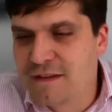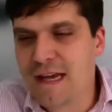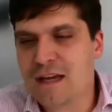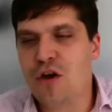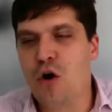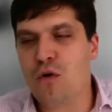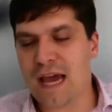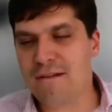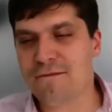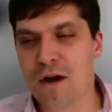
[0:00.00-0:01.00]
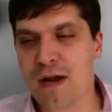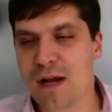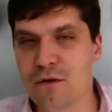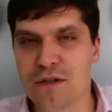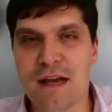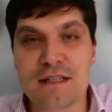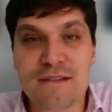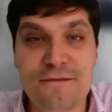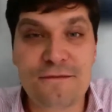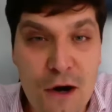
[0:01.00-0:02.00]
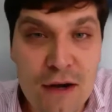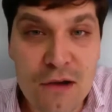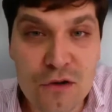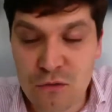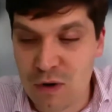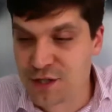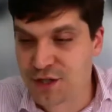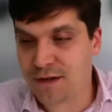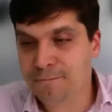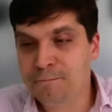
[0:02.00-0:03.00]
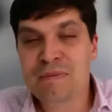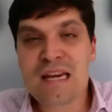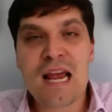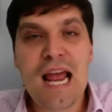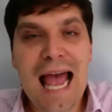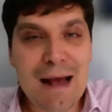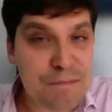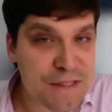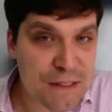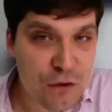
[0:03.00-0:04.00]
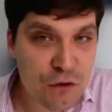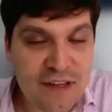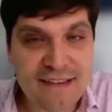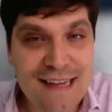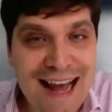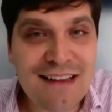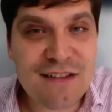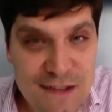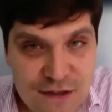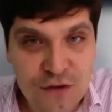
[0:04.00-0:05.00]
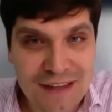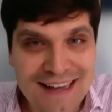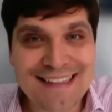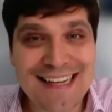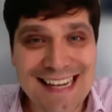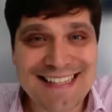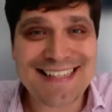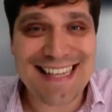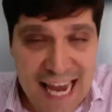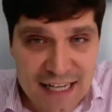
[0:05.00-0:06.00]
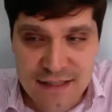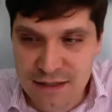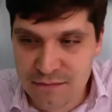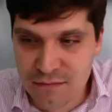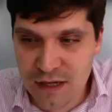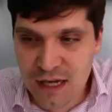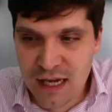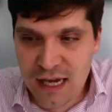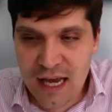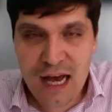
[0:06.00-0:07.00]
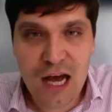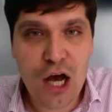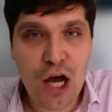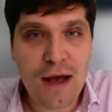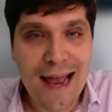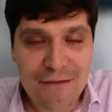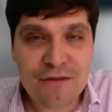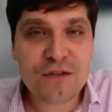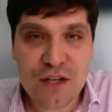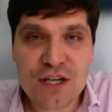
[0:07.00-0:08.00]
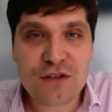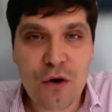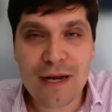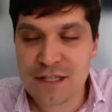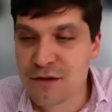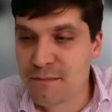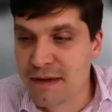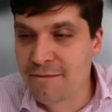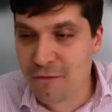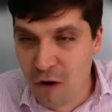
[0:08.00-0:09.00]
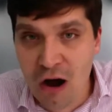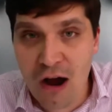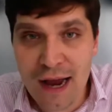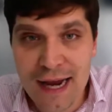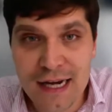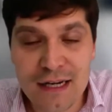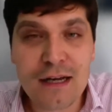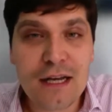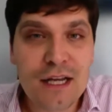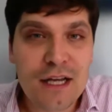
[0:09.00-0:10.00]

Thank you. Okay, very good. That's a very good question. Absolutely. The answer to that is yes. Everything is going to be fine.